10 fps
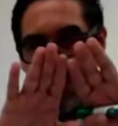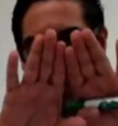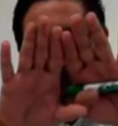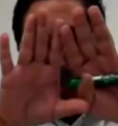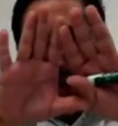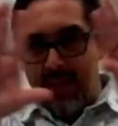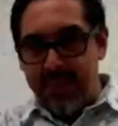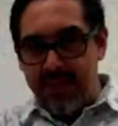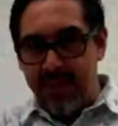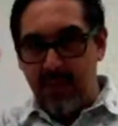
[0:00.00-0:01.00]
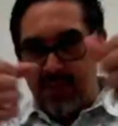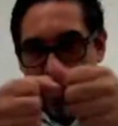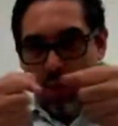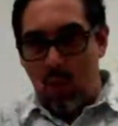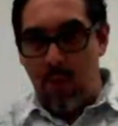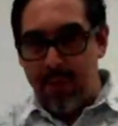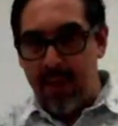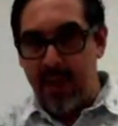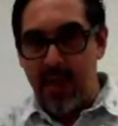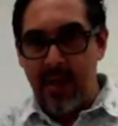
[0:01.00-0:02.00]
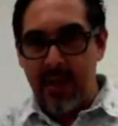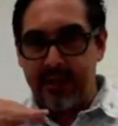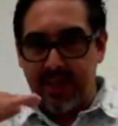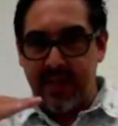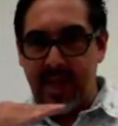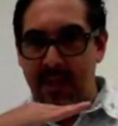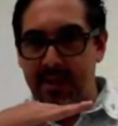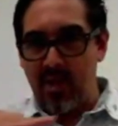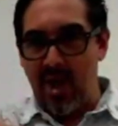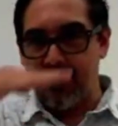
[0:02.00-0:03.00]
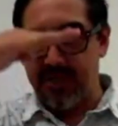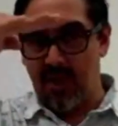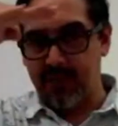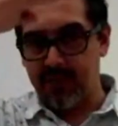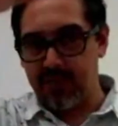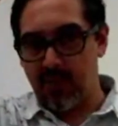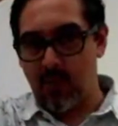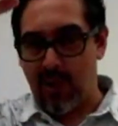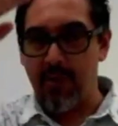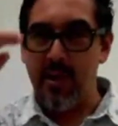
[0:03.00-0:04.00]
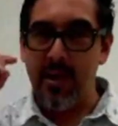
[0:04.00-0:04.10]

So you have a cabinet that you open. Inside the cabinet, you have shelves.